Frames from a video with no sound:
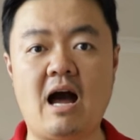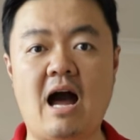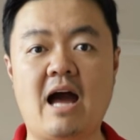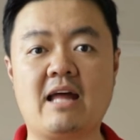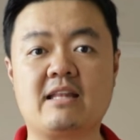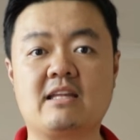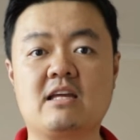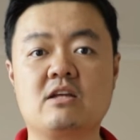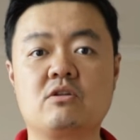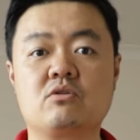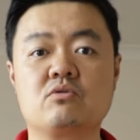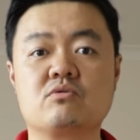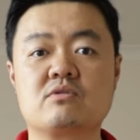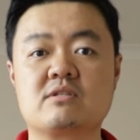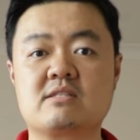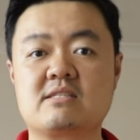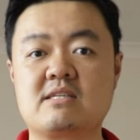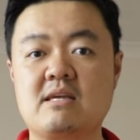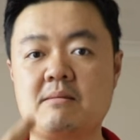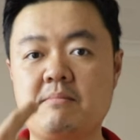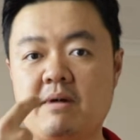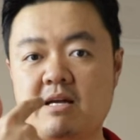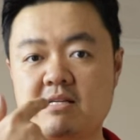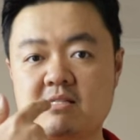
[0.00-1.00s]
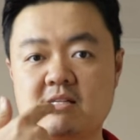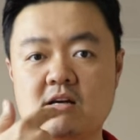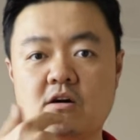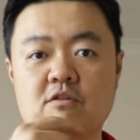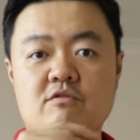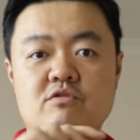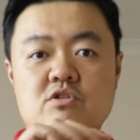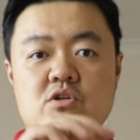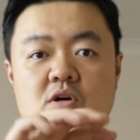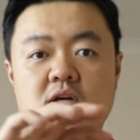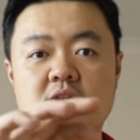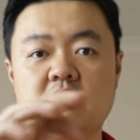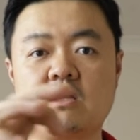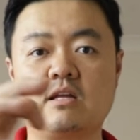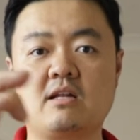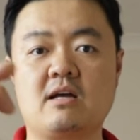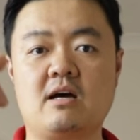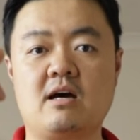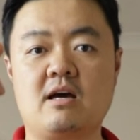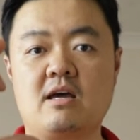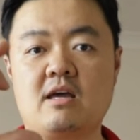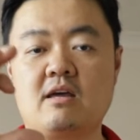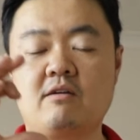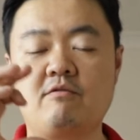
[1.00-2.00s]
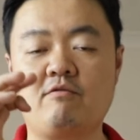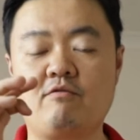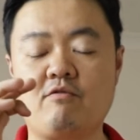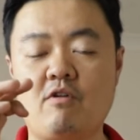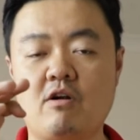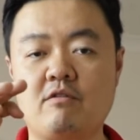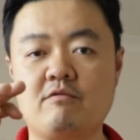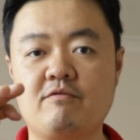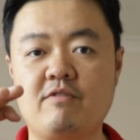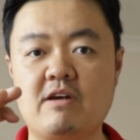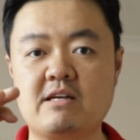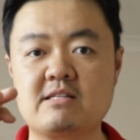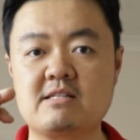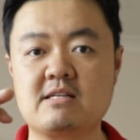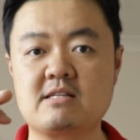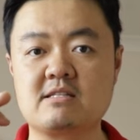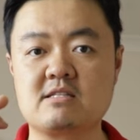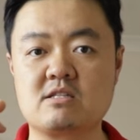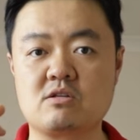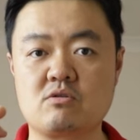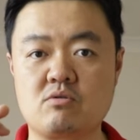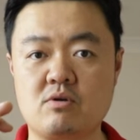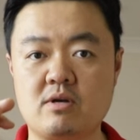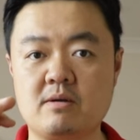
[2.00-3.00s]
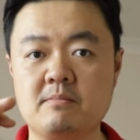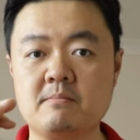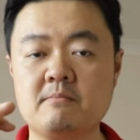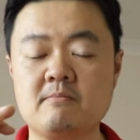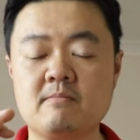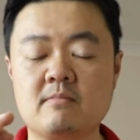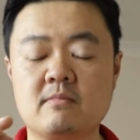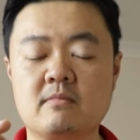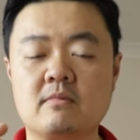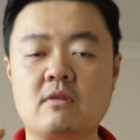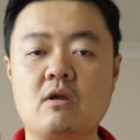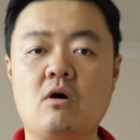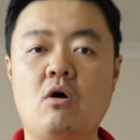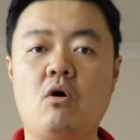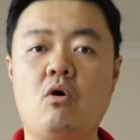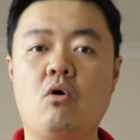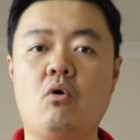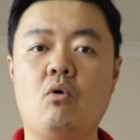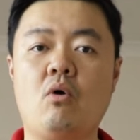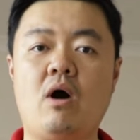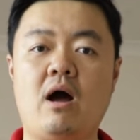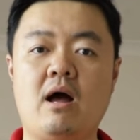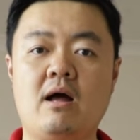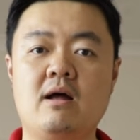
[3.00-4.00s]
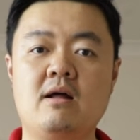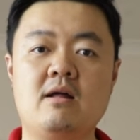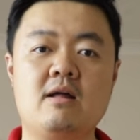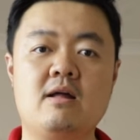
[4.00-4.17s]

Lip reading: I need to see myself, so I need a front-facing screen, or